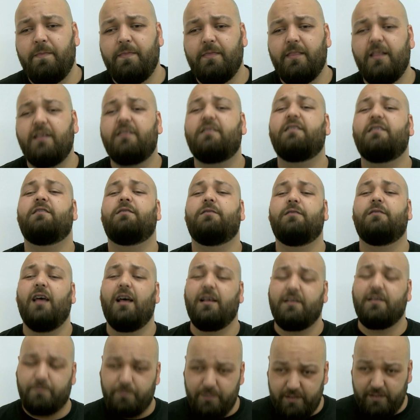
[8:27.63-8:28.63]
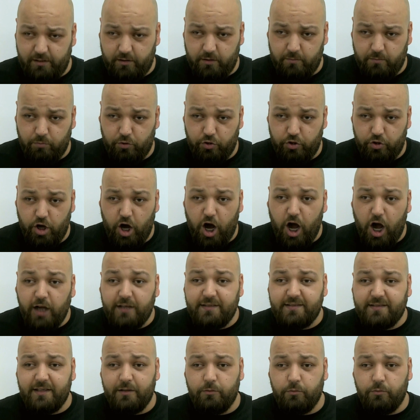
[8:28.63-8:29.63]
This is, has been your boy
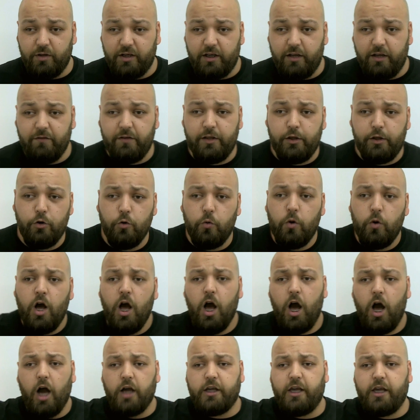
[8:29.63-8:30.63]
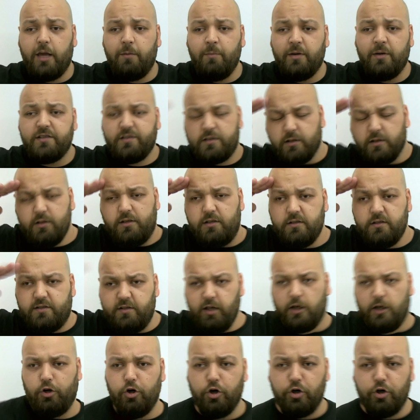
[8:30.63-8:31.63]
Ox, and we're giving you a gamer's
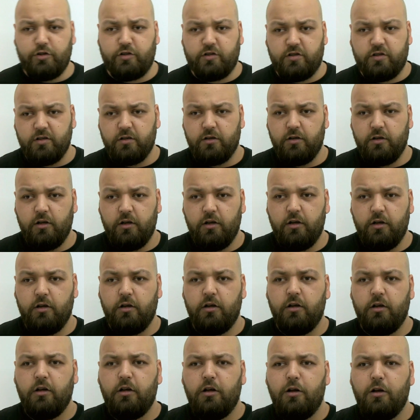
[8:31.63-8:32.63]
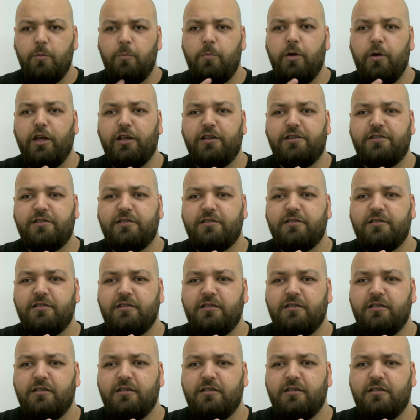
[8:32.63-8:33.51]
salute. Peace.